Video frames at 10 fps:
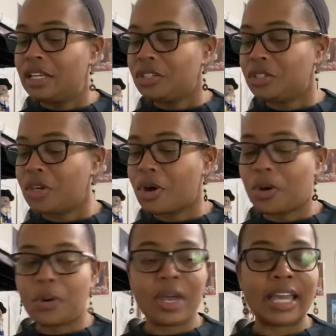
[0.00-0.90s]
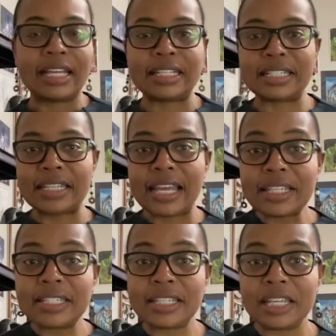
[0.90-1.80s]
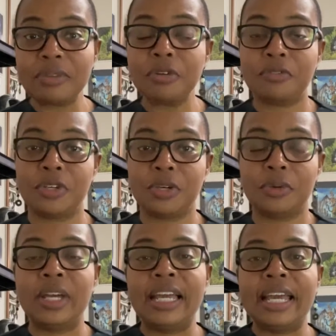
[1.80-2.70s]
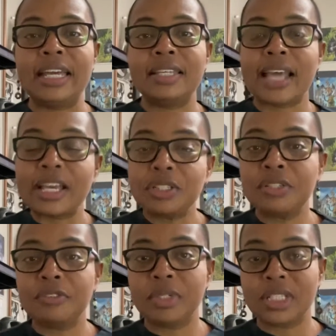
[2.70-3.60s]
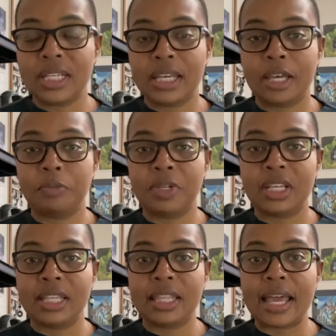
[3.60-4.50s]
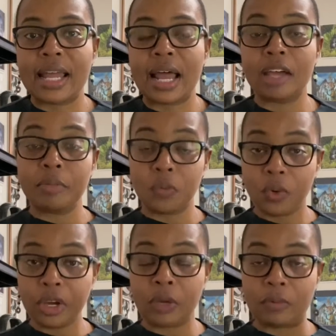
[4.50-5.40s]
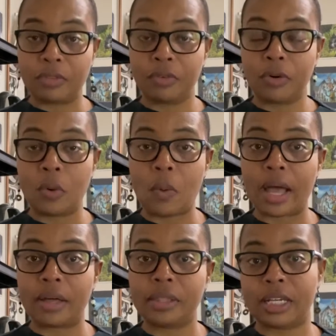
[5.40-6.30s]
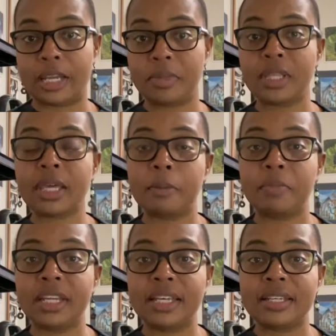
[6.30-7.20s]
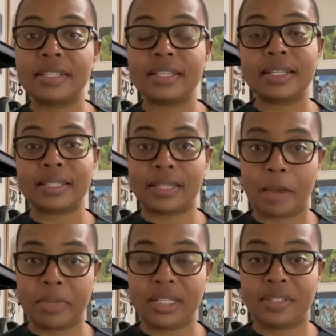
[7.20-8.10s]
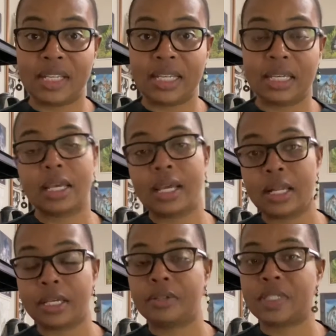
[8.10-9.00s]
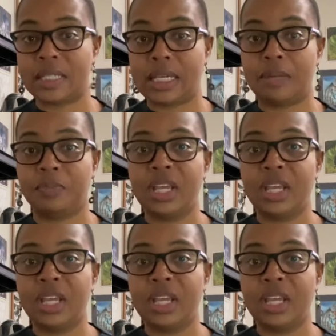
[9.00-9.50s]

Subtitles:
so today's tea review is actually from a tea company that I've been working with for a while. The name of the company is Asami Tea LLC.